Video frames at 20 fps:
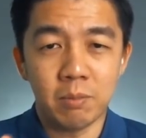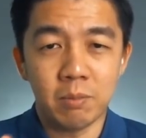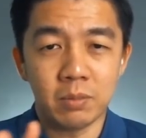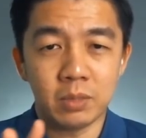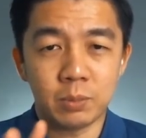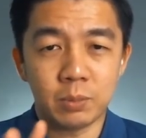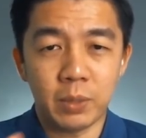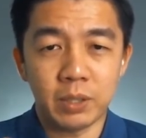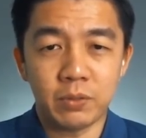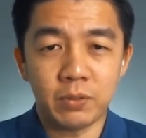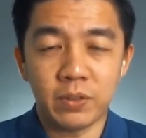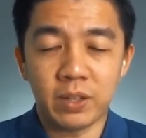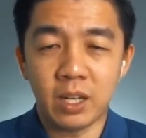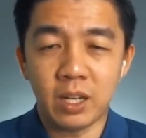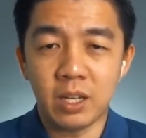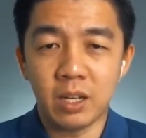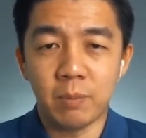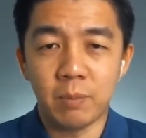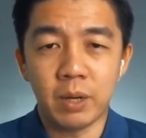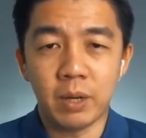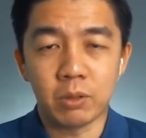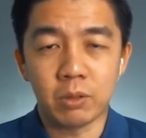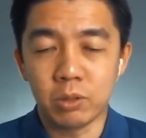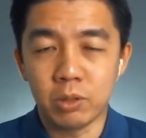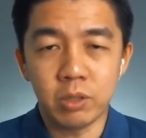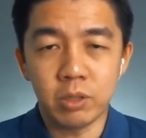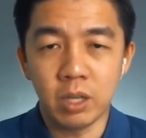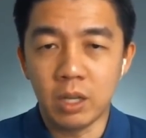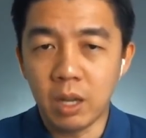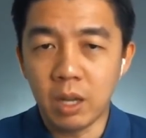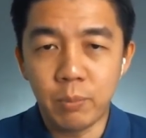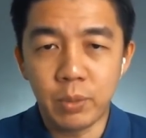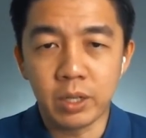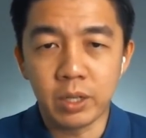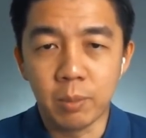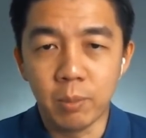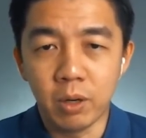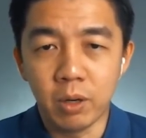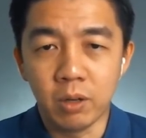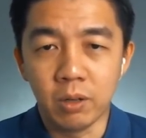specifically about could you elaborate
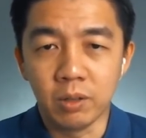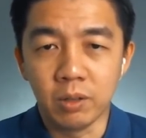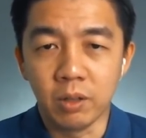more on,